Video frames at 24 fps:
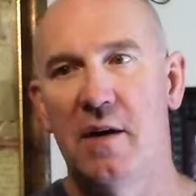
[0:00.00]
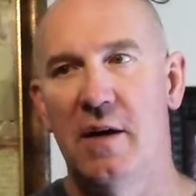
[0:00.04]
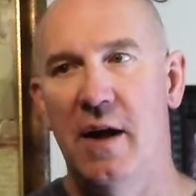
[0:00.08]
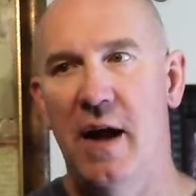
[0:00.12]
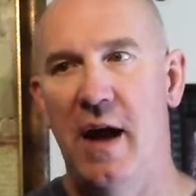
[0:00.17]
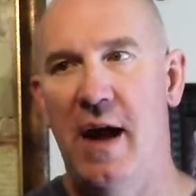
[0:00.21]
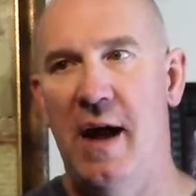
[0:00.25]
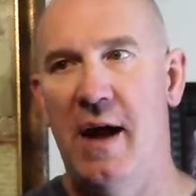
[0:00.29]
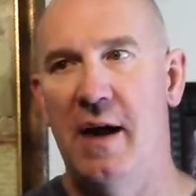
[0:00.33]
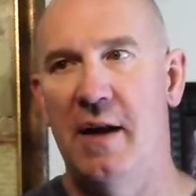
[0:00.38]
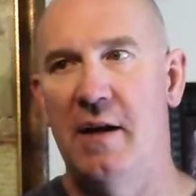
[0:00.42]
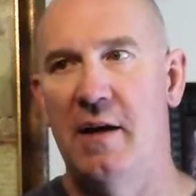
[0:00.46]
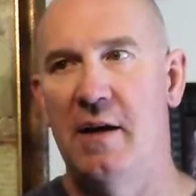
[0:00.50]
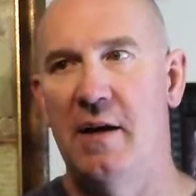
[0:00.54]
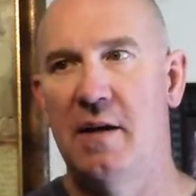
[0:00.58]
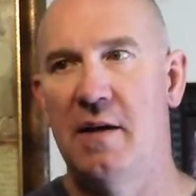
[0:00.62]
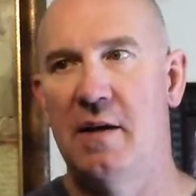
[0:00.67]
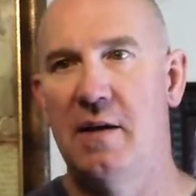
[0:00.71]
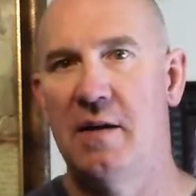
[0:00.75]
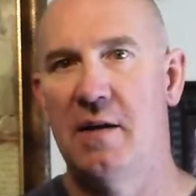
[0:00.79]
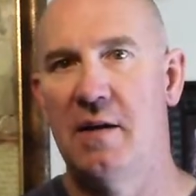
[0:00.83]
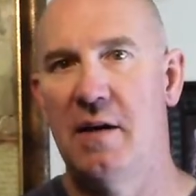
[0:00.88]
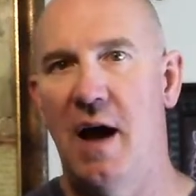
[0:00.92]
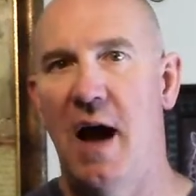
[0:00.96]
and
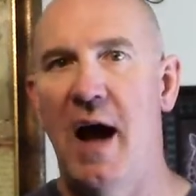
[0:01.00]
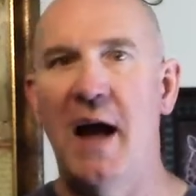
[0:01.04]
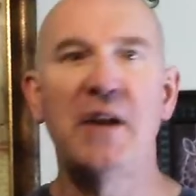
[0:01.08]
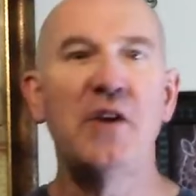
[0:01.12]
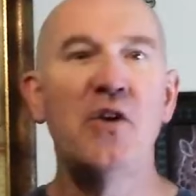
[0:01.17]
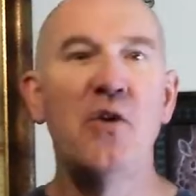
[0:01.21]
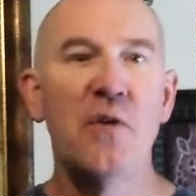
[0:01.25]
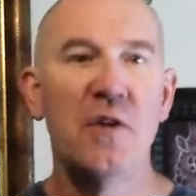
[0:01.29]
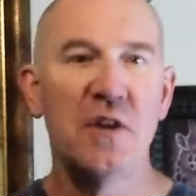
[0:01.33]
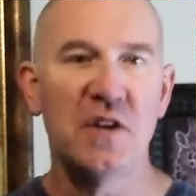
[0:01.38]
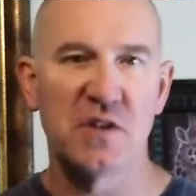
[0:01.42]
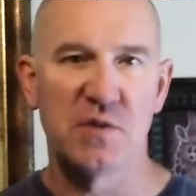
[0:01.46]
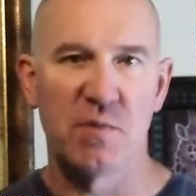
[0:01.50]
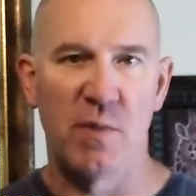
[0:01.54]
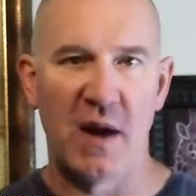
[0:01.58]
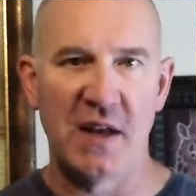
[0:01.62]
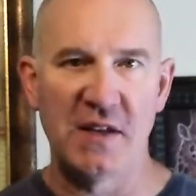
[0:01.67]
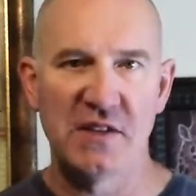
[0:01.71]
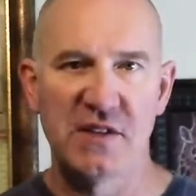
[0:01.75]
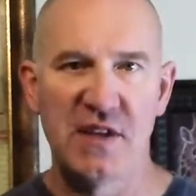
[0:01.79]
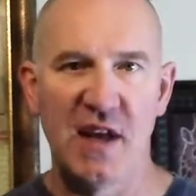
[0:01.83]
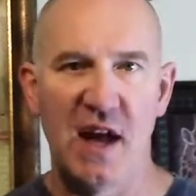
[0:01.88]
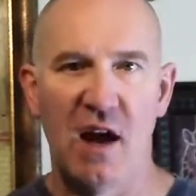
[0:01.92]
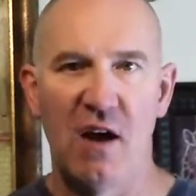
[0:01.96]
I knew this
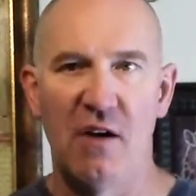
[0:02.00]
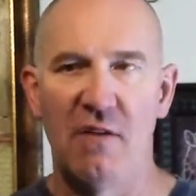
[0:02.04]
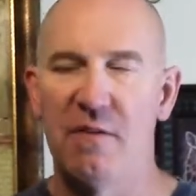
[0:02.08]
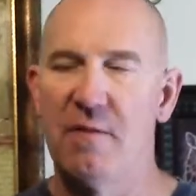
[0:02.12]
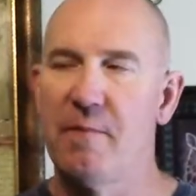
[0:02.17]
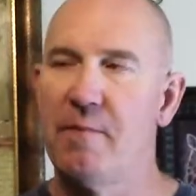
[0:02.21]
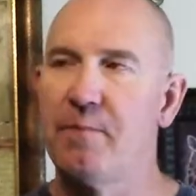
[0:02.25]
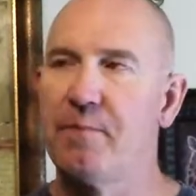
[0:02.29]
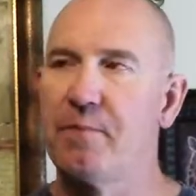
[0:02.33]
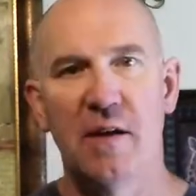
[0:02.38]
myself.